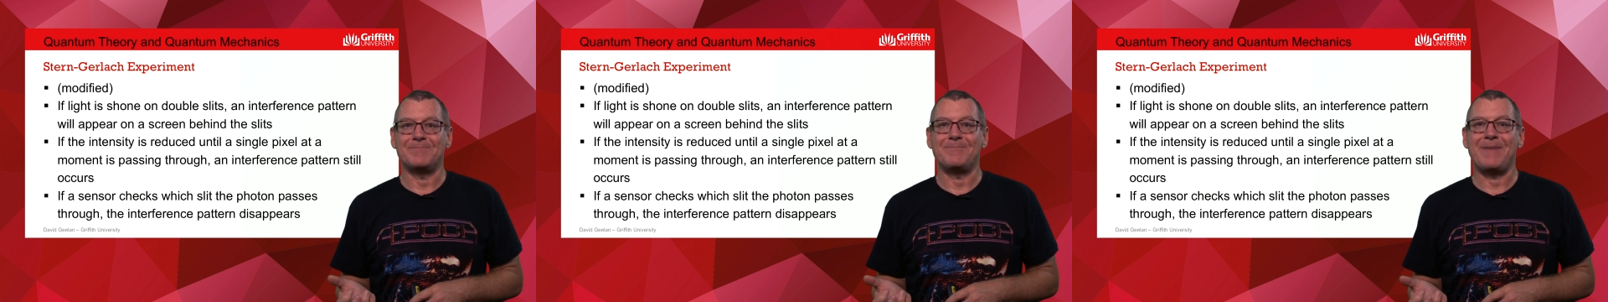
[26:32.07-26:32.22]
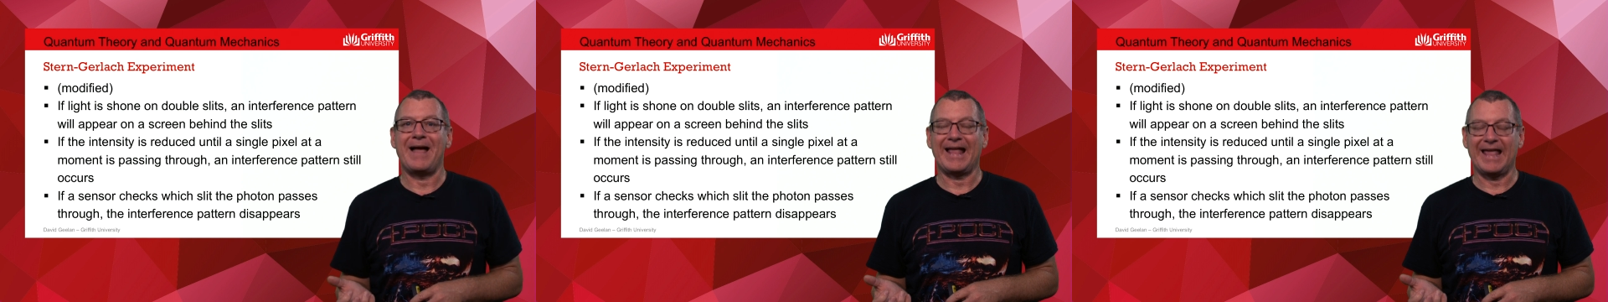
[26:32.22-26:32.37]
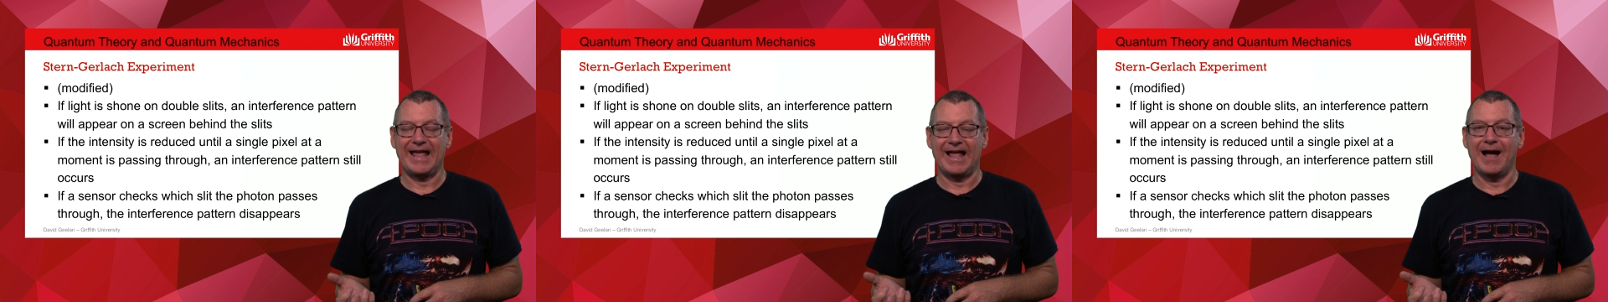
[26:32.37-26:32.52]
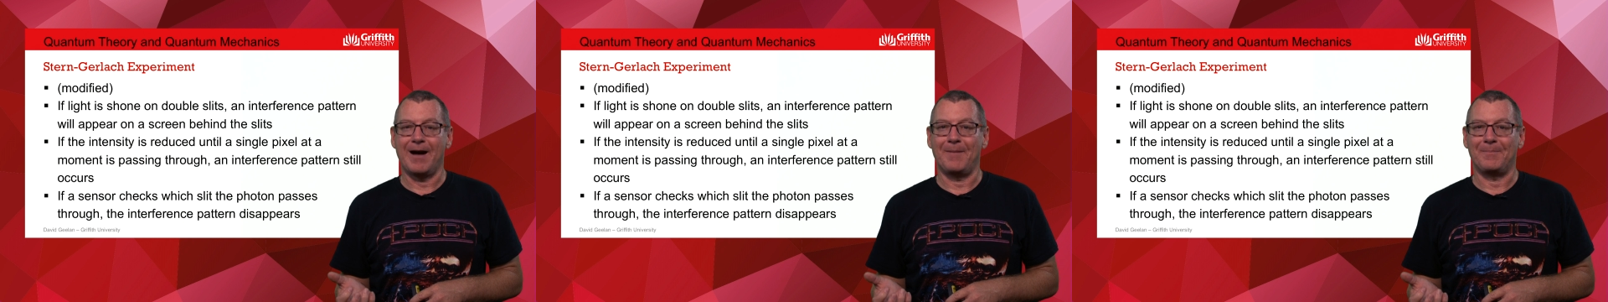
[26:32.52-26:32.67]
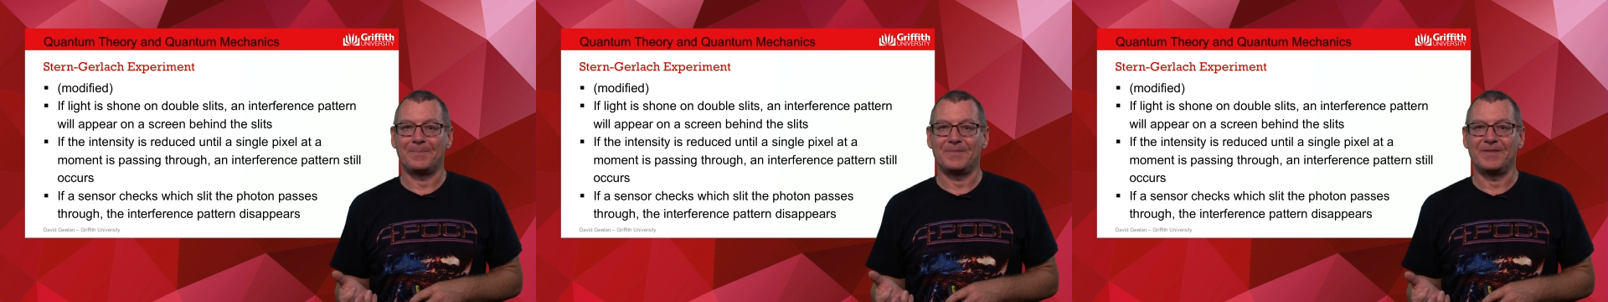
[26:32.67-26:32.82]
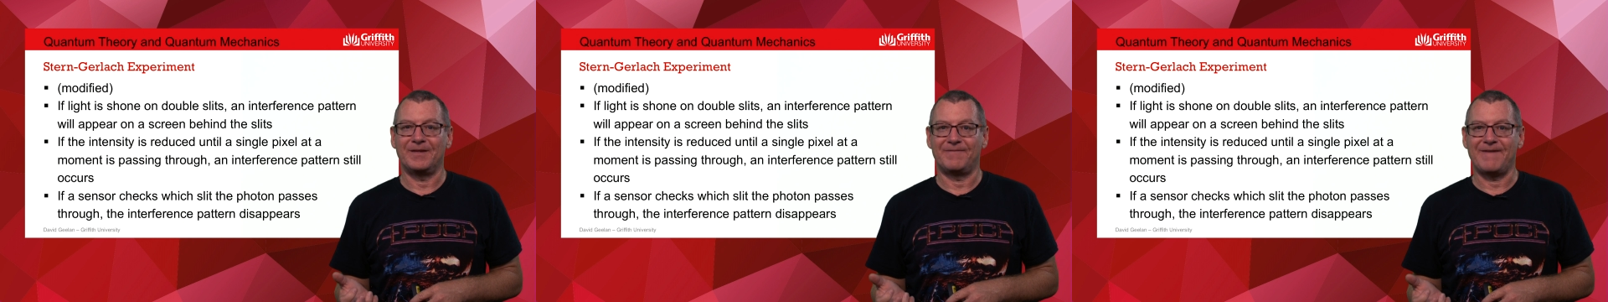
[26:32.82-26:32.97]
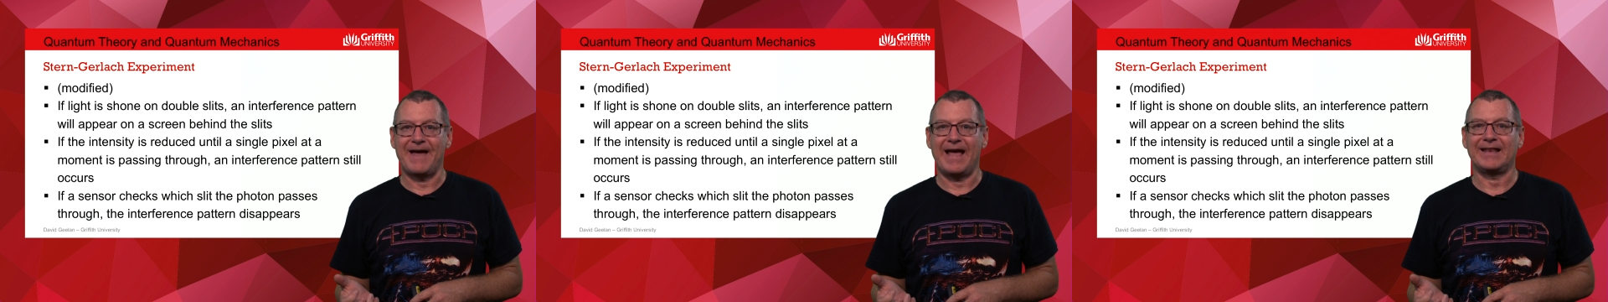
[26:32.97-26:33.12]
backing up
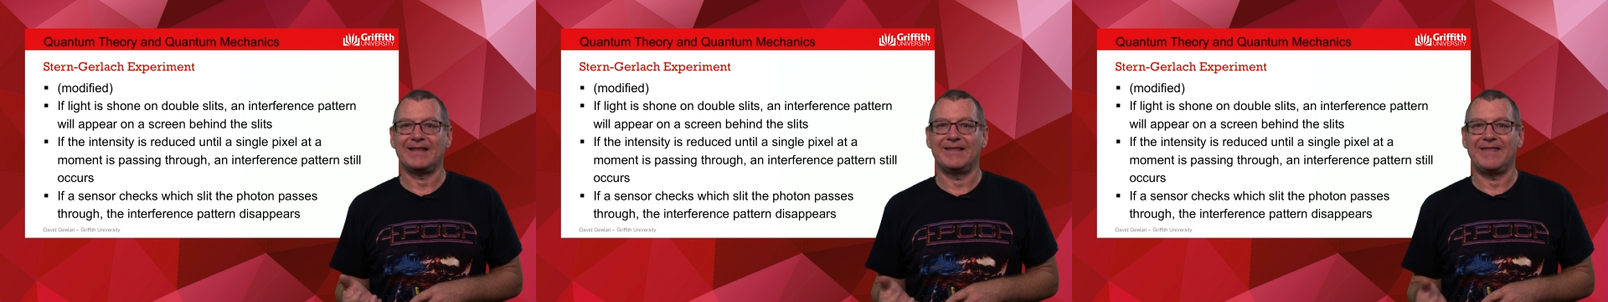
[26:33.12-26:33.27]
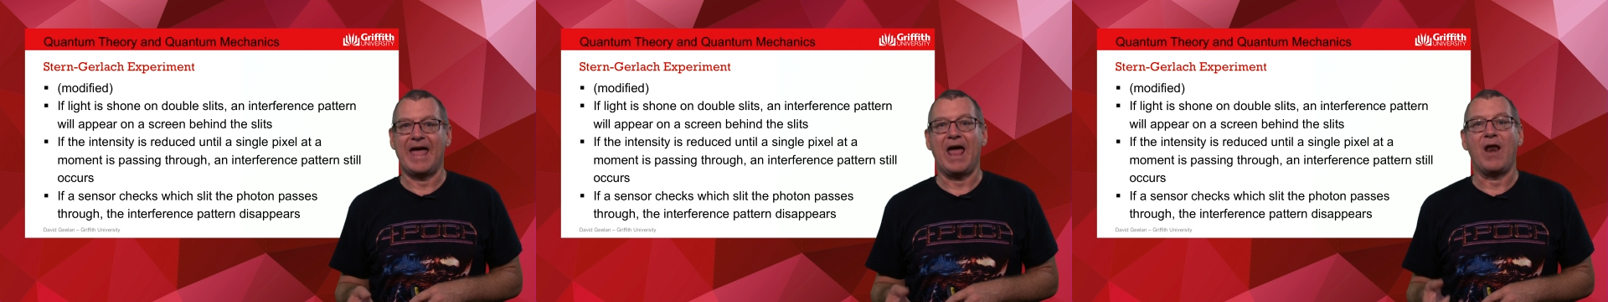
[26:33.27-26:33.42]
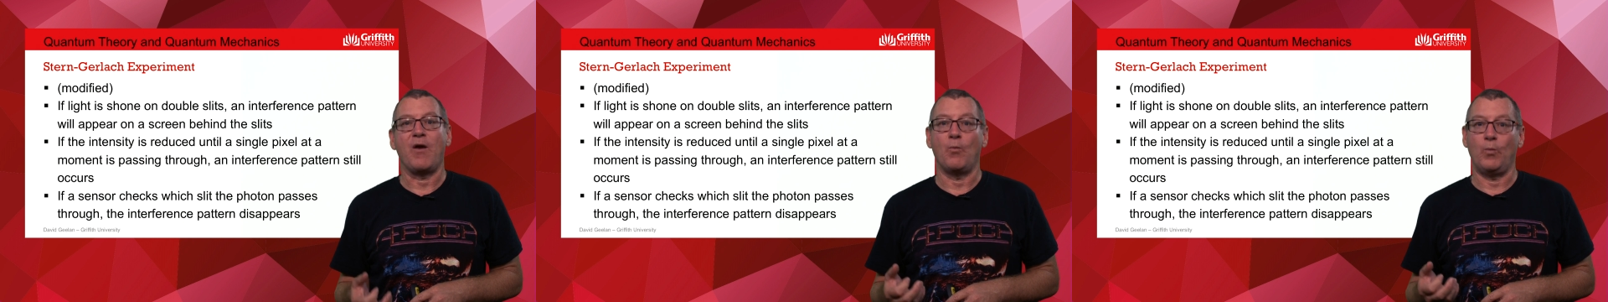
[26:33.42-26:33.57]
the fact that,